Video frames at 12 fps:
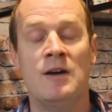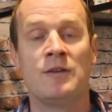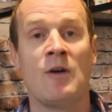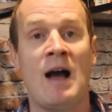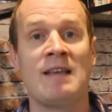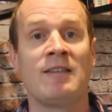
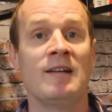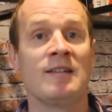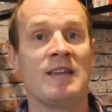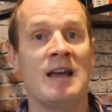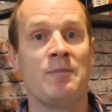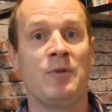So as an
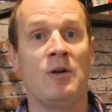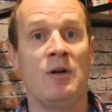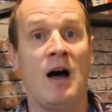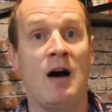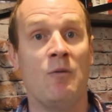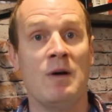
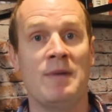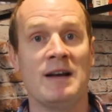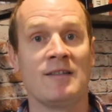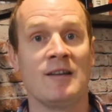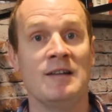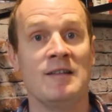example, when my
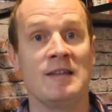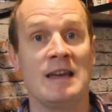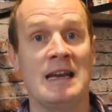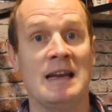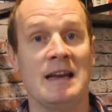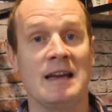son is
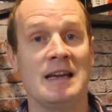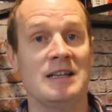eating,